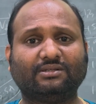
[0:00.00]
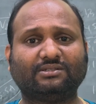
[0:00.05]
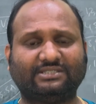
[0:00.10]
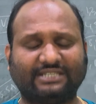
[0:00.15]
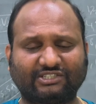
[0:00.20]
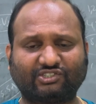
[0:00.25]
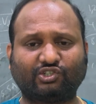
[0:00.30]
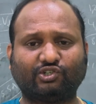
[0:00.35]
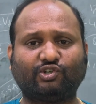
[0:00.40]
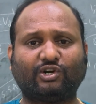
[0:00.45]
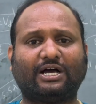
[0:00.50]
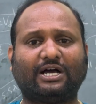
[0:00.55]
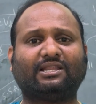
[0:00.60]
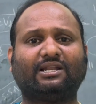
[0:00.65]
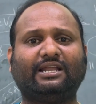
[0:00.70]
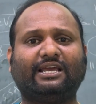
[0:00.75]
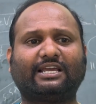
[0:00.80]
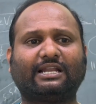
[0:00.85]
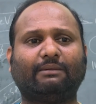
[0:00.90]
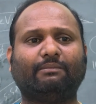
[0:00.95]
Just to draw the
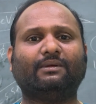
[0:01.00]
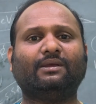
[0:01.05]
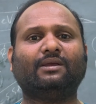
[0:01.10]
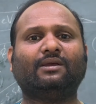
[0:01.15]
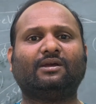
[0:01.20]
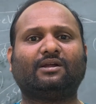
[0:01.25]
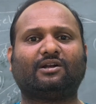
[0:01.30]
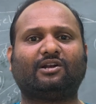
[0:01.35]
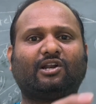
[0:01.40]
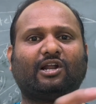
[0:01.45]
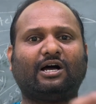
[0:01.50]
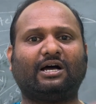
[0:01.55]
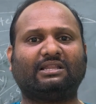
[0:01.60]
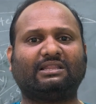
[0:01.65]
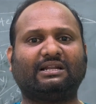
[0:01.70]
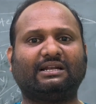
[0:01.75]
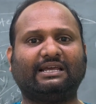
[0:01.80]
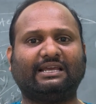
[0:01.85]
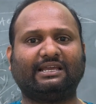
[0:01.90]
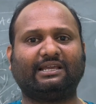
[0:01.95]
diagram. Draw
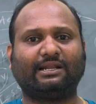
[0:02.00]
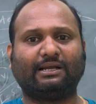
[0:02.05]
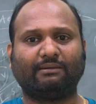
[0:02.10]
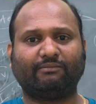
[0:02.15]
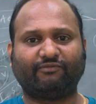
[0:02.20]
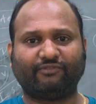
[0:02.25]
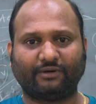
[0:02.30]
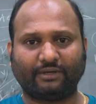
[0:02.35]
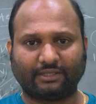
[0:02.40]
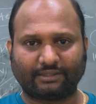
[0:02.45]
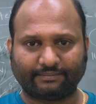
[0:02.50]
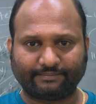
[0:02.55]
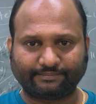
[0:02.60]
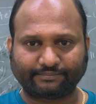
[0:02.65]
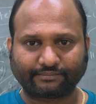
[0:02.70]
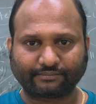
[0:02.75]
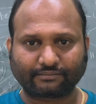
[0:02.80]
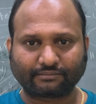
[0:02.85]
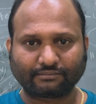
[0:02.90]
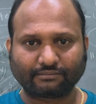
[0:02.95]
the diagram for
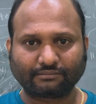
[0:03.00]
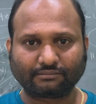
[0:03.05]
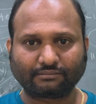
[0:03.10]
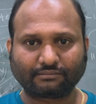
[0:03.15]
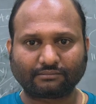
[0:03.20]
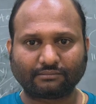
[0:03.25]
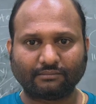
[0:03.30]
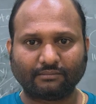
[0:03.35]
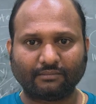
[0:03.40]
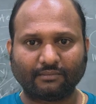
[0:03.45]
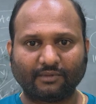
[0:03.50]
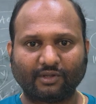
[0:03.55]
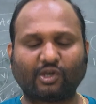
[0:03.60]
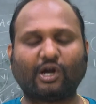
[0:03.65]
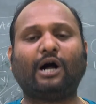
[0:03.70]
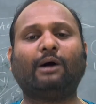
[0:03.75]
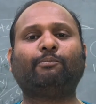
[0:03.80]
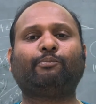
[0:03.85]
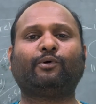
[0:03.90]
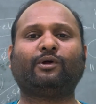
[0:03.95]

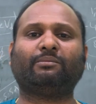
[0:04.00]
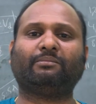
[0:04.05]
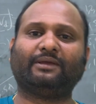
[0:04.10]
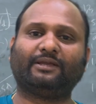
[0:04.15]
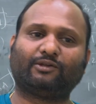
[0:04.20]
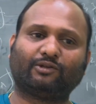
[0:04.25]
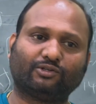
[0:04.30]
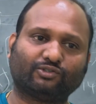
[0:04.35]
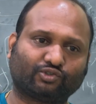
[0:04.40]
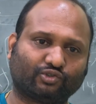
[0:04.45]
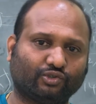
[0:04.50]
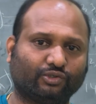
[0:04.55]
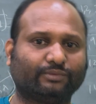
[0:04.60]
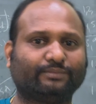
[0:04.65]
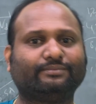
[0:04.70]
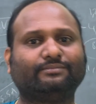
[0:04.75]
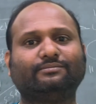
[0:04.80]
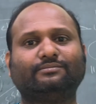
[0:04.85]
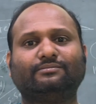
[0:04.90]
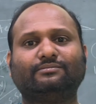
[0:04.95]
compound
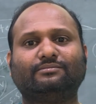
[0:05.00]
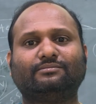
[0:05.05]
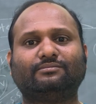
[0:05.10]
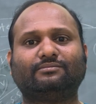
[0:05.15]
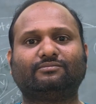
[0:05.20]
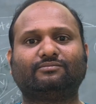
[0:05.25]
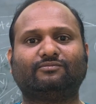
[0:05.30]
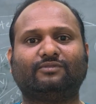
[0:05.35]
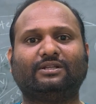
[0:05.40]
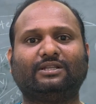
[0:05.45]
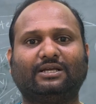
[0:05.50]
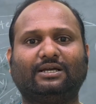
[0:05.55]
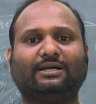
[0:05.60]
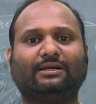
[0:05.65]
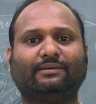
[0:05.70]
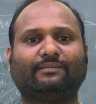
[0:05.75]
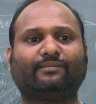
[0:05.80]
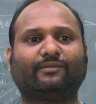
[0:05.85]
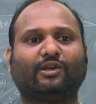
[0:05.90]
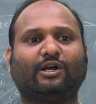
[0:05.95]
microscope. When
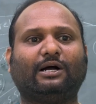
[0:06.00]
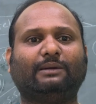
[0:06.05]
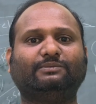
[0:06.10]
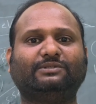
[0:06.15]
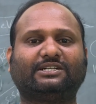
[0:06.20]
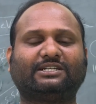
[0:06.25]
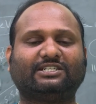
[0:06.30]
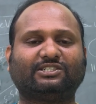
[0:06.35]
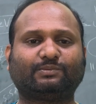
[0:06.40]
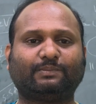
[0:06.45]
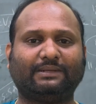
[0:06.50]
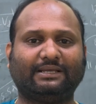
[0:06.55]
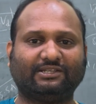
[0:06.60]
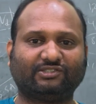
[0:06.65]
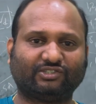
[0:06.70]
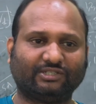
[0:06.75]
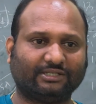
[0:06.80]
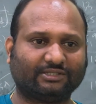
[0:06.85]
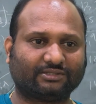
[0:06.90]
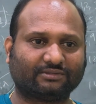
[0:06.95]
the object is
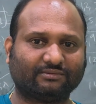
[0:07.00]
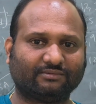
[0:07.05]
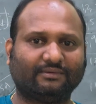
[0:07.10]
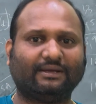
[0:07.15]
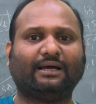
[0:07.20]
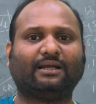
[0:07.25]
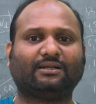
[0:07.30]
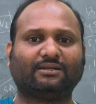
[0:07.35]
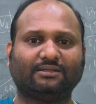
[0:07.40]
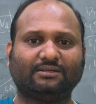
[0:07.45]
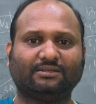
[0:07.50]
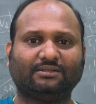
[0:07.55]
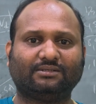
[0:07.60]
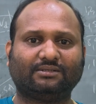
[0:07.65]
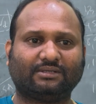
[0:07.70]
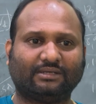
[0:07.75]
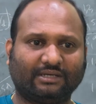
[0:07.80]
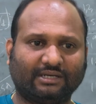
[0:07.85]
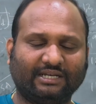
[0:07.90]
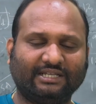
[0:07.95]
placed
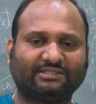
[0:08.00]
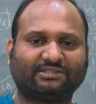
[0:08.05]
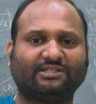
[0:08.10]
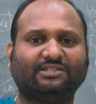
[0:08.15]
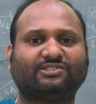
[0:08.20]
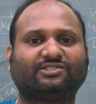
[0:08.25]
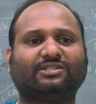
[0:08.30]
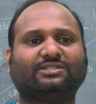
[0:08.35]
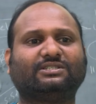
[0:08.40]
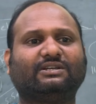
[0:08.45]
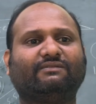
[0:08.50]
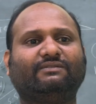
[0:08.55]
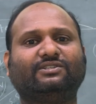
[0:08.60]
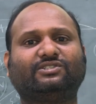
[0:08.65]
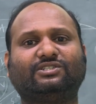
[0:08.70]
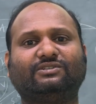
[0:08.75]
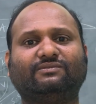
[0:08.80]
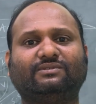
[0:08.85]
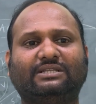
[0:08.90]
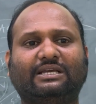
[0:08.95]
at least distance of
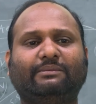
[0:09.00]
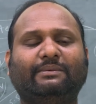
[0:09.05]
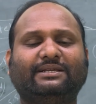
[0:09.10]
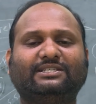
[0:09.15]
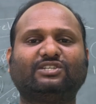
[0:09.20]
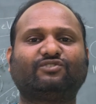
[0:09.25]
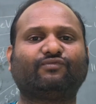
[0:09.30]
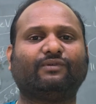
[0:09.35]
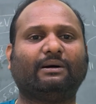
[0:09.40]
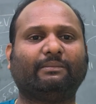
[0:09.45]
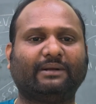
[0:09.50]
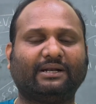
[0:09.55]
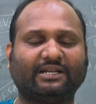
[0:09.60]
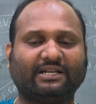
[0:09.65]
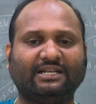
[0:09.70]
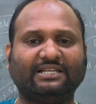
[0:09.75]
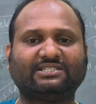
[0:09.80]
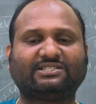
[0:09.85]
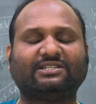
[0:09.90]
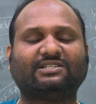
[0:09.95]
distinction, the image is formed at
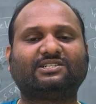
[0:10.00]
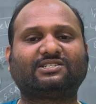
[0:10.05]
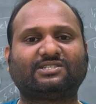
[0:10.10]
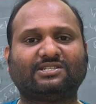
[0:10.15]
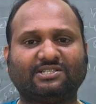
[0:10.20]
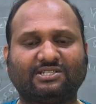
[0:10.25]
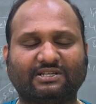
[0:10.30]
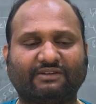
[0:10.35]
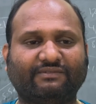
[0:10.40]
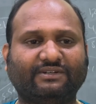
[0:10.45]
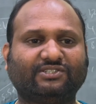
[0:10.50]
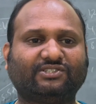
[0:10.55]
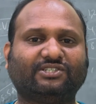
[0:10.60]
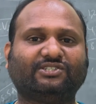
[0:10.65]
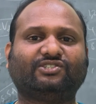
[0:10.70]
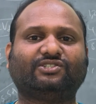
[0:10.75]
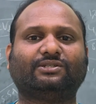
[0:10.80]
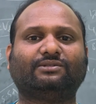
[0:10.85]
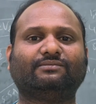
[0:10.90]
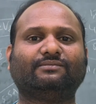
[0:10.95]
the least distance of
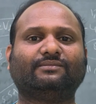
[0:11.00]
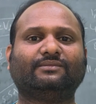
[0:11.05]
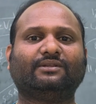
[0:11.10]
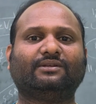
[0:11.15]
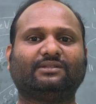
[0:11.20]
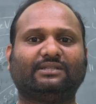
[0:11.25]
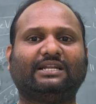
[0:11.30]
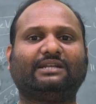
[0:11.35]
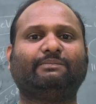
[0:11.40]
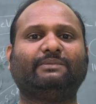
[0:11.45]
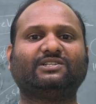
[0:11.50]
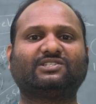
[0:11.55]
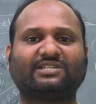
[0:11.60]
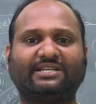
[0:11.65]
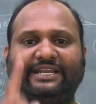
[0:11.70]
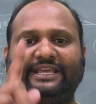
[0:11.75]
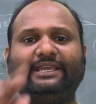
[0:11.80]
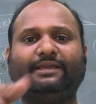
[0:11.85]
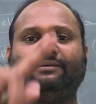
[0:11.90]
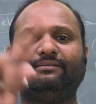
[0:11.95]
distinction. That means
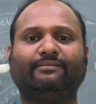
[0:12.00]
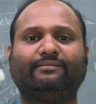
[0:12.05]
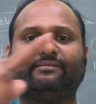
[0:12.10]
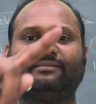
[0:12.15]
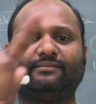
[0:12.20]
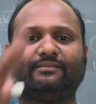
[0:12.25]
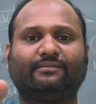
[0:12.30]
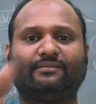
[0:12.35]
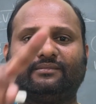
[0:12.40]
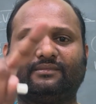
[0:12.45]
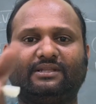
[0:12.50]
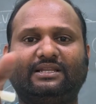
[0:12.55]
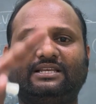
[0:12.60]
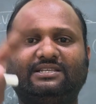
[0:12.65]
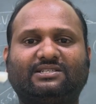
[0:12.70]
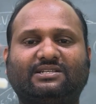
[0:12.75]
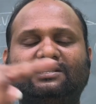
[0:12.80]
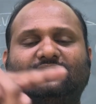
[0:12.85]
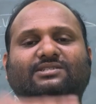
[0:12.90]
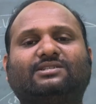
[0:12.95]
D,
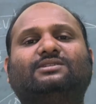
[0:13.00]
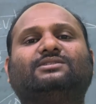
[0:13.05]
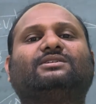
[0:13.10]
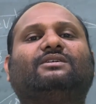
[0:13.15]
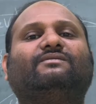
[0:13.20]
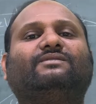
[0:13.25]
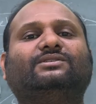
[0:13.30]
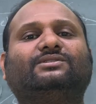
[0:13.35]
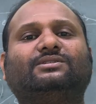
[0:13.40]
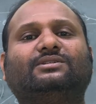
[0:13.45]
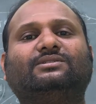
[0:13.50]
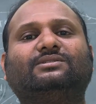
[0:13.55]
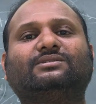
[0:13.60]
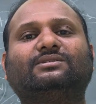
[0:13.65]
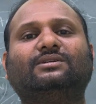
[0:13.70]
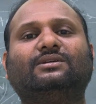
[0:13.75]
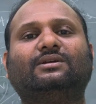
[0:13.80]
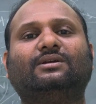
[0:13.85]
least distance of distance.